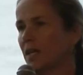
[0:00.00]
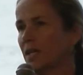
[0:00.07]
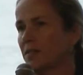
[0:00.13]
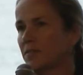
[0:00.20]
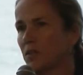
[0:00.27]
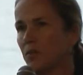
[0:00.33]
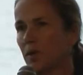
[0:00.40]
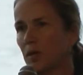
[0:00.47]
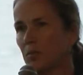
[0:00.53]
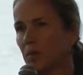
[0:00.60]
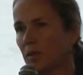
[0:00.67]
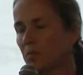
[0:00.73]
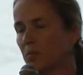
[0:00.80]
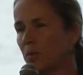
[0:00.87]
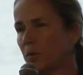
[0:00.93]
It's
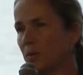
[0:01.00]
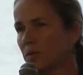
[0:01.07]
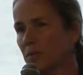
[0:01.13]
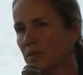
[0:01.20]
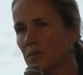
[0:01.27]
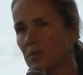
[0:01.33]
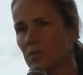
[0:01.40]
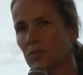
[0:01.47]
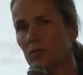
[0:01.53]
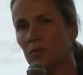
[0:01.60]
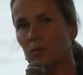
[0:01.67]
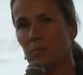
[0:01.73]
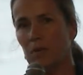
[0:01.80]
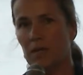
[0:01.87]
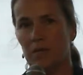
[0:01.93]
incredibly important
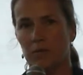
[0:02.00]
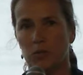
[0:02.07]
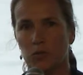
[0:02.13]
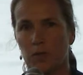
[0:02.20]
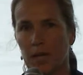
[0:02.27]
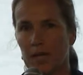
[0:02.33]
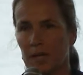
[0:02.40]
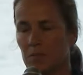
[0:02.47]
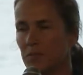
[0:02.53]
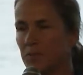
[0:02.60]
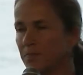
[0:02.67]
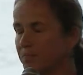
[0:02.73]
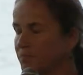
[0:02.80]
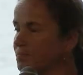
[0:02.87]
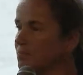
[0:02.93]
to many of the tribes